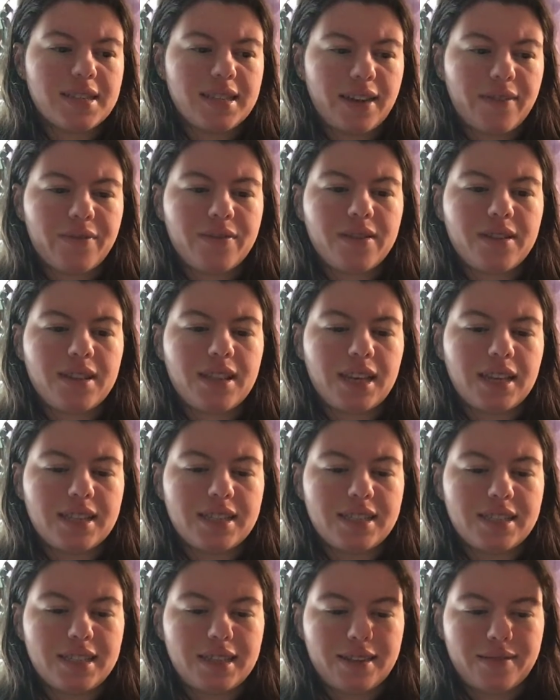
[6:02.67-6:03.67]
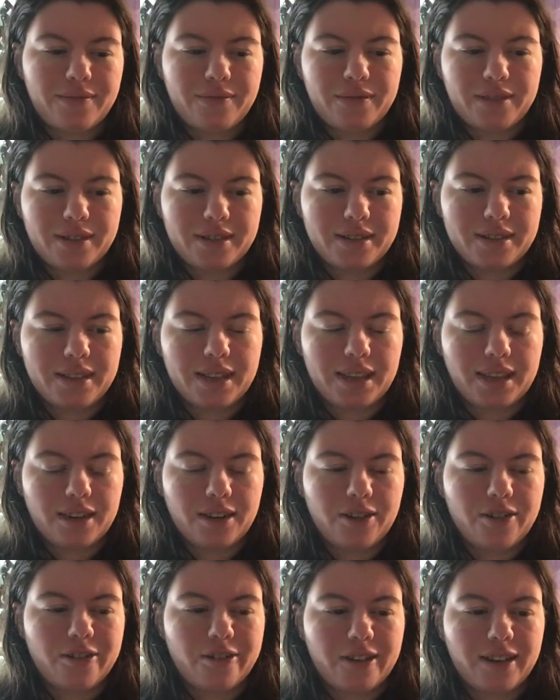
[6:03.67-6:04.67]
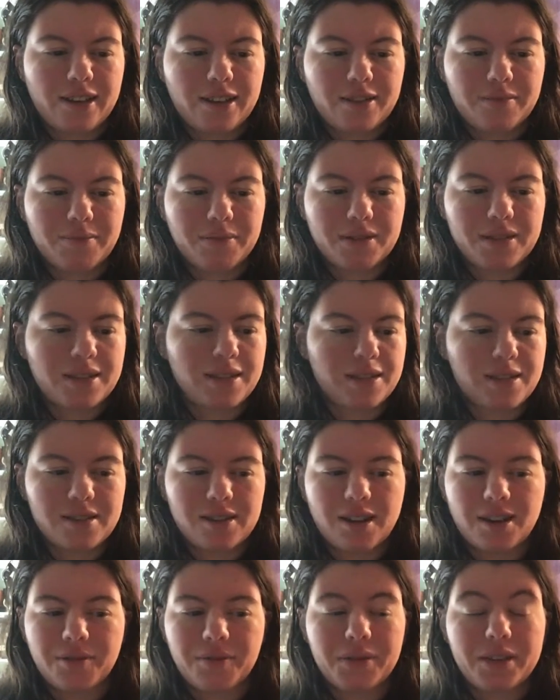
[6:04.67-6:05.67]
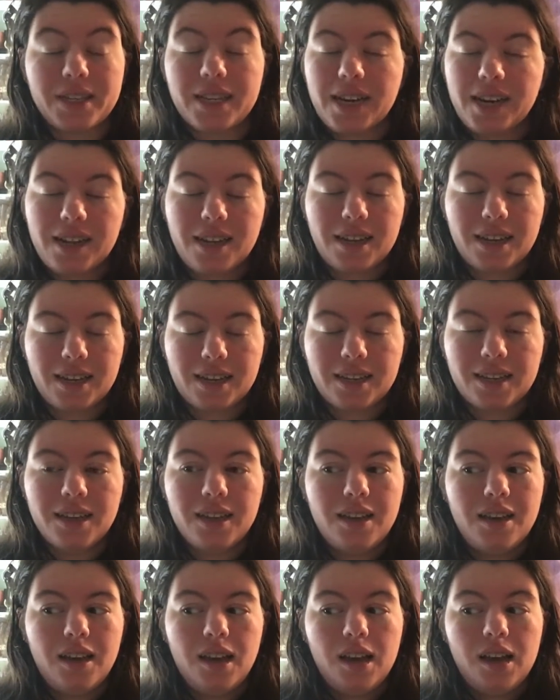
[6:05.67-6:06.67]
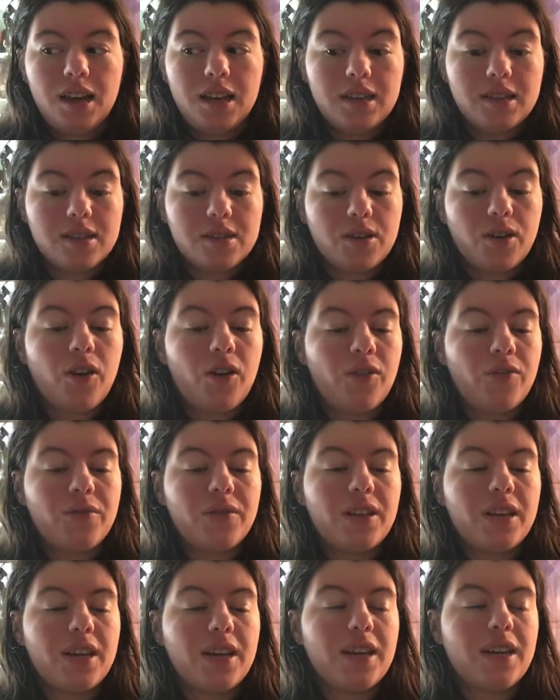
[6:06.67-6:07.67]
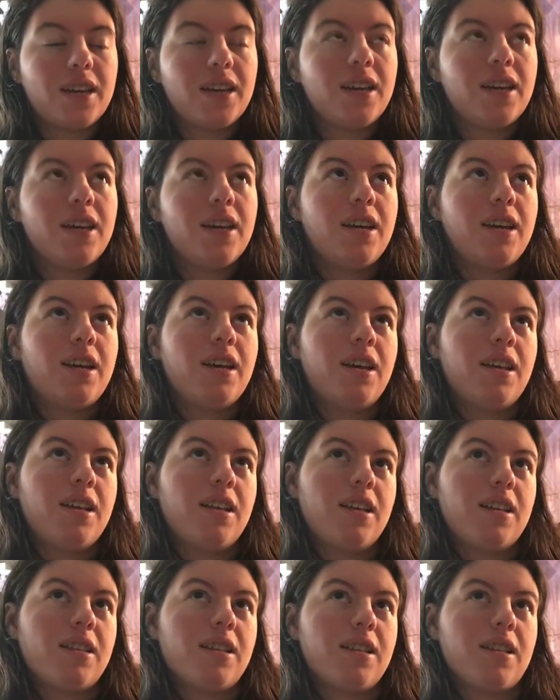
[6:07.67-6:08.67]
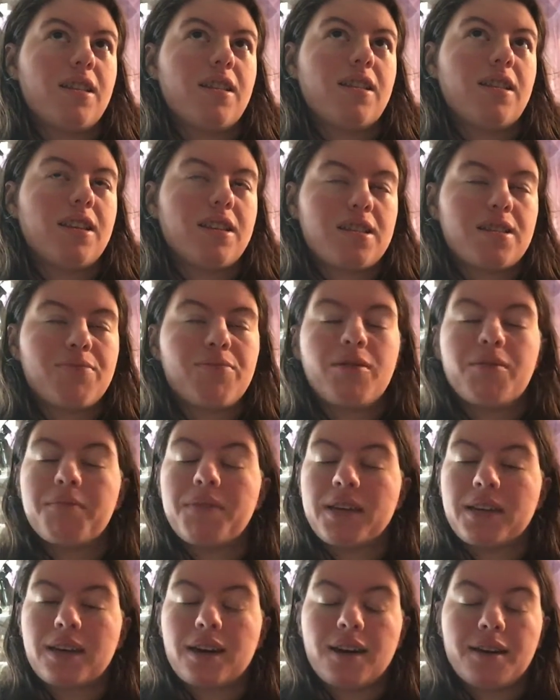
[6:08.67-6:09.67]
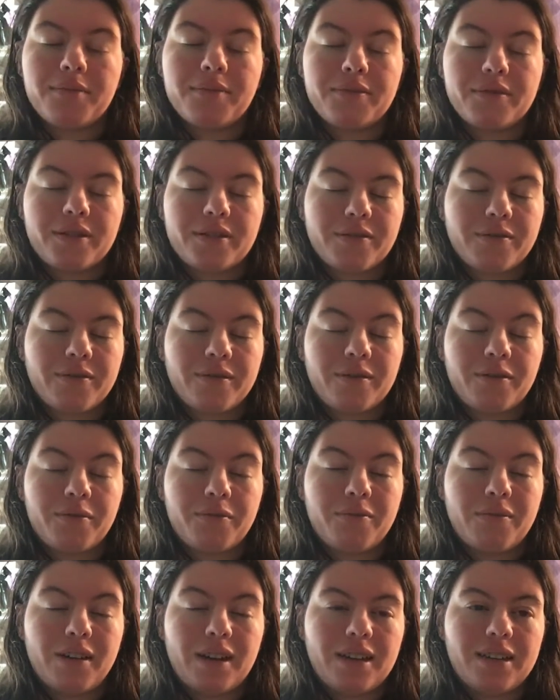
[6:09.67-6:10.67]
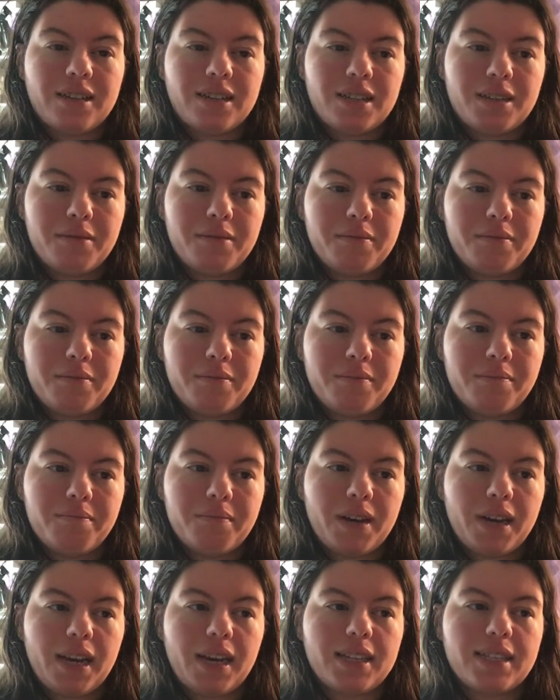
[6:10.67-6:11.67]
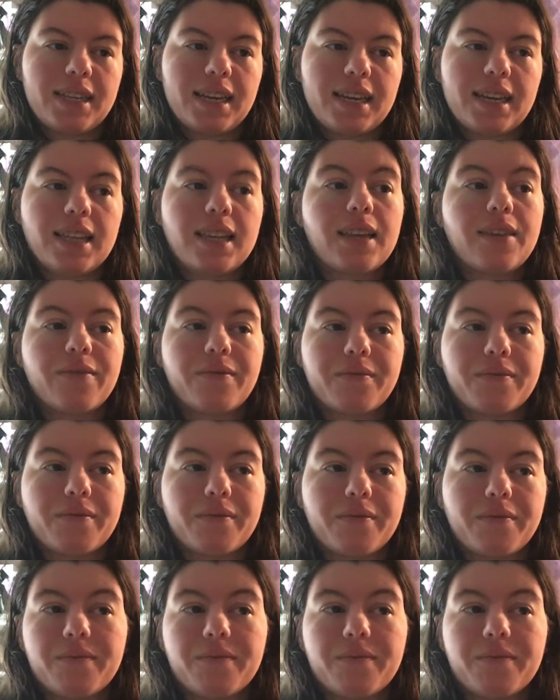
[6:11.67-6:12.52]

definitely different than her other books. It's not a retelling. So hopefully this will make up for what my negative